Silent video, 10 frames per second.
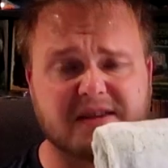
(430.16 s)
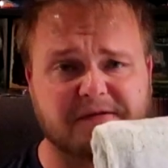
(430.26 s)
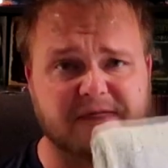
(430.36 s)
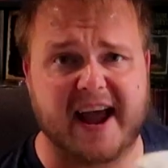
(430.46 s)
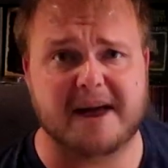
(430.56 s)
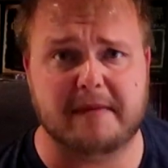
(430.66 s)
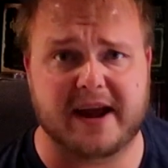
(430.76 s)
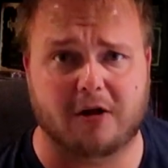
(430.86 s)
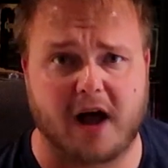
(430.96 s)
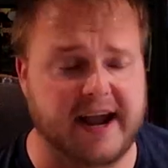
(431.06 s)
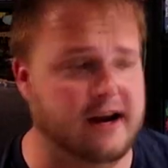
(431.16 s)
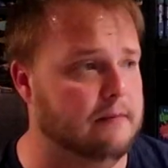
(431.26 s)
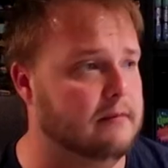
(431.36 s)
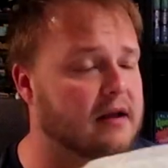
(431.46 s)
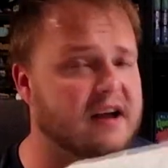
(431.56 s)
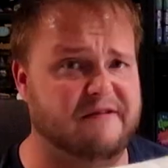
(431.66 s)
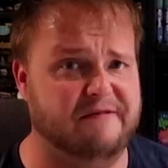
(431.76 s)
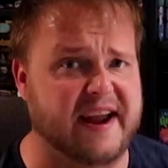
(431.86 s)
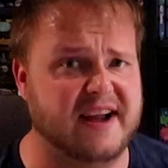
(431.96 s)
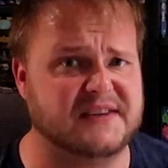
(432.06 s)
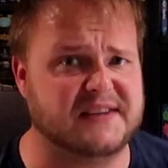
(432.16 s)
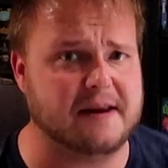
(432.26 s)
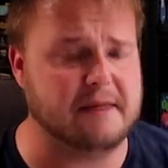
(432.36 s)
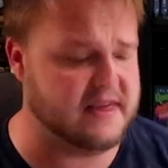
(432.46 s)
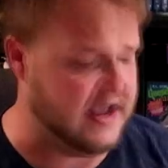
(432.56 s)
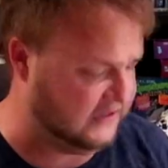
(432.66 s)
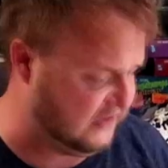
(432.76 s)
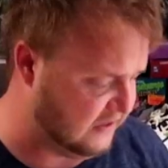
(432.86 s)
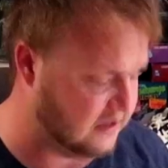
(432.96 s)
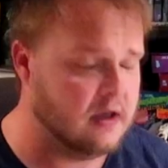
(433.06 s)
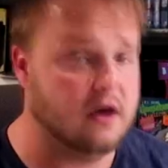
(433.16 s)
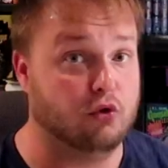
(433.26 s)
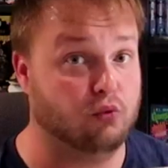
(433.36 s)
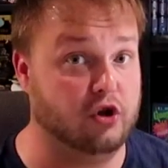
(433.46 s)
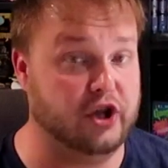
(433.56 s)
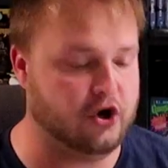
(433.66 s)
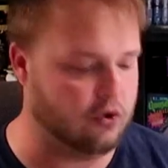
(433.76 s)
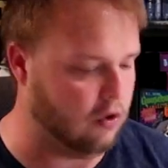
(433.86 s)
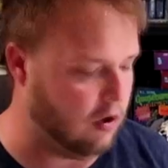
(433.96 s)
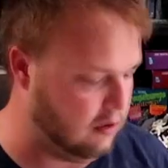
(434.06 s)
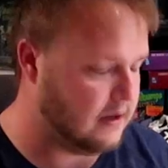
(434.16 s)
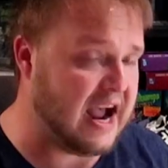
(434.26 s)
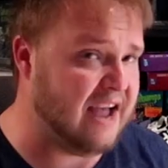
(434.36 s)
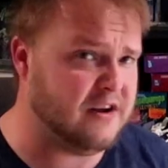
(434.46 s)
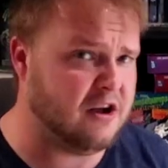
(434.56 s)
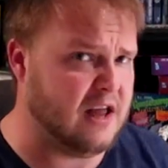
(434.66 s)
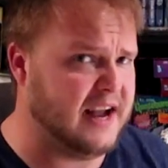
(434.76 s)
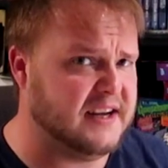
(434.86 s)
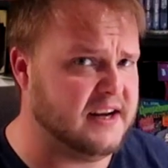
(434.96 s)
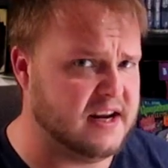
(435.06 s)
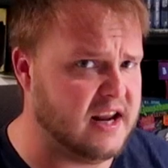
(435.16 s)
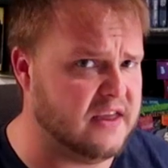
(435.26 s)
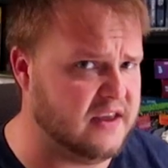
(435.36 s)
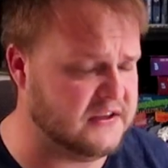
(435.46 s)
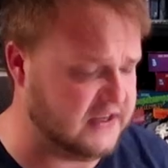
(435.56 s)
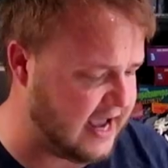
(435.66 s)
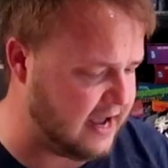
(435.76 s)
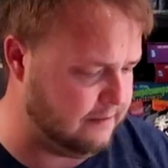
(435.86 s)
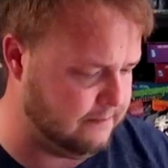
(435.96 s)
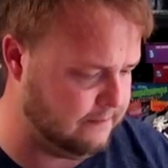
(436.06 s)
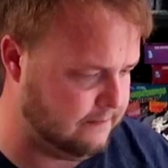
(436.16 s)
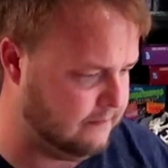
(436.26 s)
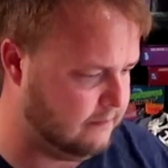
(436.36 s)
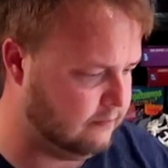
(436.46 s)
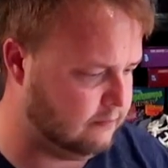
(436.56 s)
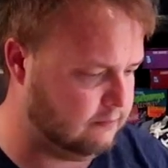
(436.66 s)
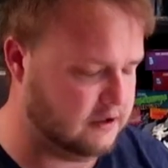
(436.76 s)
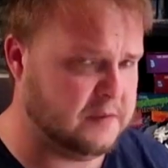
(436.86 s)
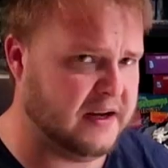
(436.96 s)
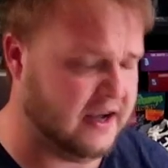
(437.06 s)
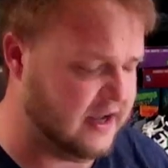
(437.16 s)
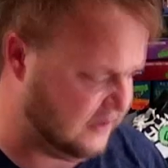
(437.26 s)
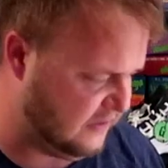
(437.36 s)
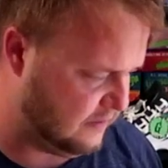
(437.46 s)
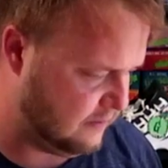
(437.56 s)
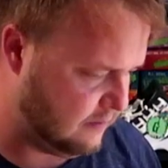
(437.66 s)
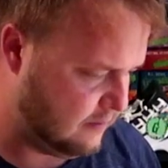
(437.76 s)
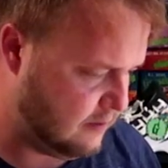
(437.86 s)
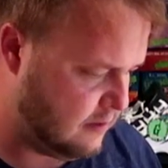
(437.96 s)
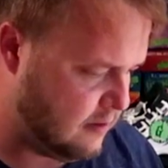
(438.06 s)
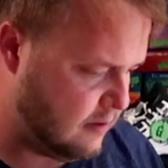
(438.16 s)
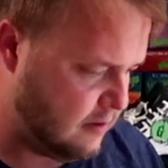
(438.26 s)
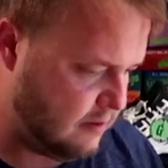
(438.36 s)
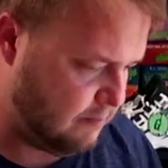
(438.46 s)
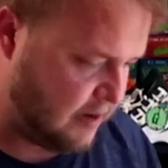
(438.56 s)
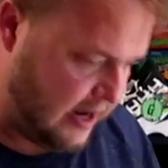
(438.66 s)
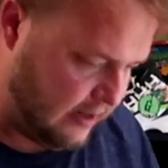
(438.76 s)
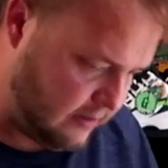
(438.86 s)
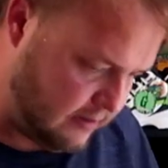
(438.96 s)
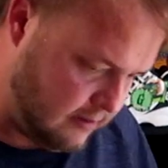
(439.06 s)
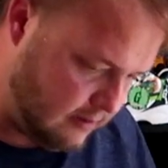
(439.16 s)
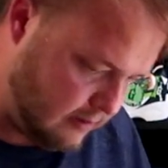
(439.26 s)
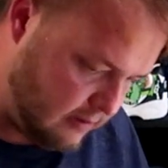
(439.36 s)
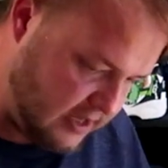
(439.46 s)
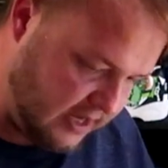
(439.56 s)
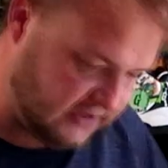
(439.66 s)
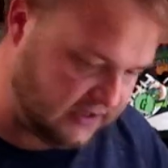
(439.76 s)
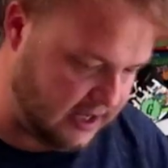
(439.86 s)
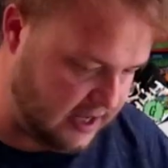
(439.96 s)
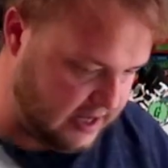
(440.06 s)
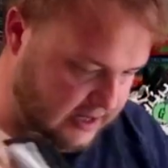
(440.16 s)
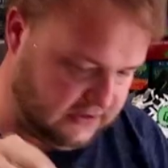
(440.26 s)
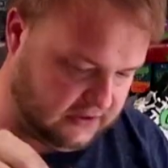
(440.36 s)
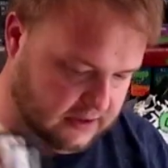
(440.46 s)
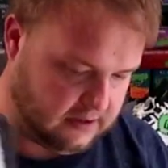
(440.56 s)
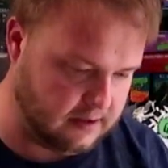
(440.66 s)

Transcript: a fan mail item. A fan sent me this. Really cool. I haven't collected any of these yet. Just because. But this is